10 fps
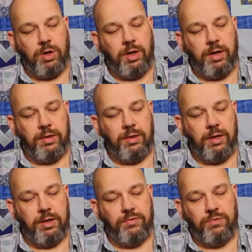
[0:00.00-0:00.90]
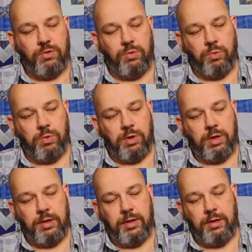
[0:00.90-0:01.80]
and there's 2,
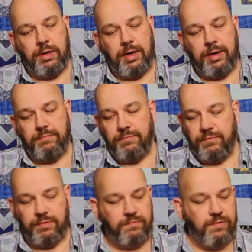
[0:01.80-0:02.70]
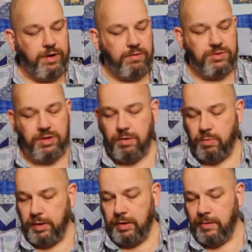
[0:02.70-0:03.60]
and then you have the final single
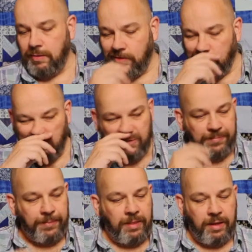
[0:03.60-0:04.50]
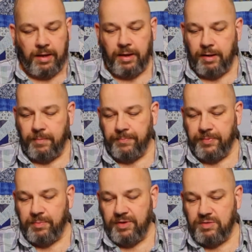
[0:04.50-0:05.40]
one.
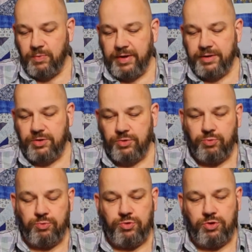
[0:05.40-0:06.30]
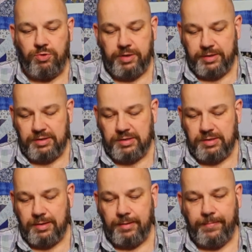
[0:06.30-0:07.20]
The best way to do
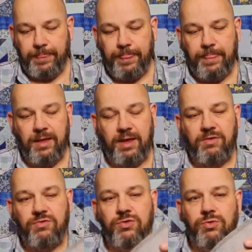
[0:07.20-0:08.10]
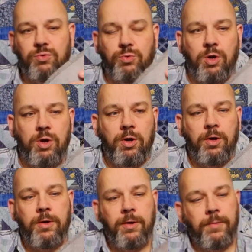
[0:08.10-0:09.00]
this is to
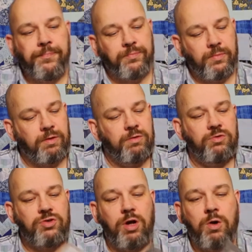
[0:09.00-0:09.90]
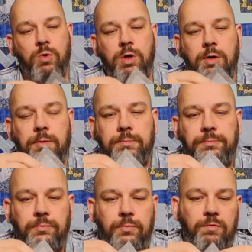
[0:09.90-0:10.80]
sew
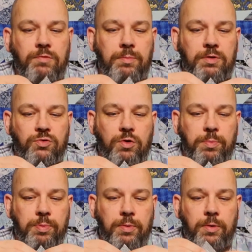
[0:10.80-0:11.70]
from the top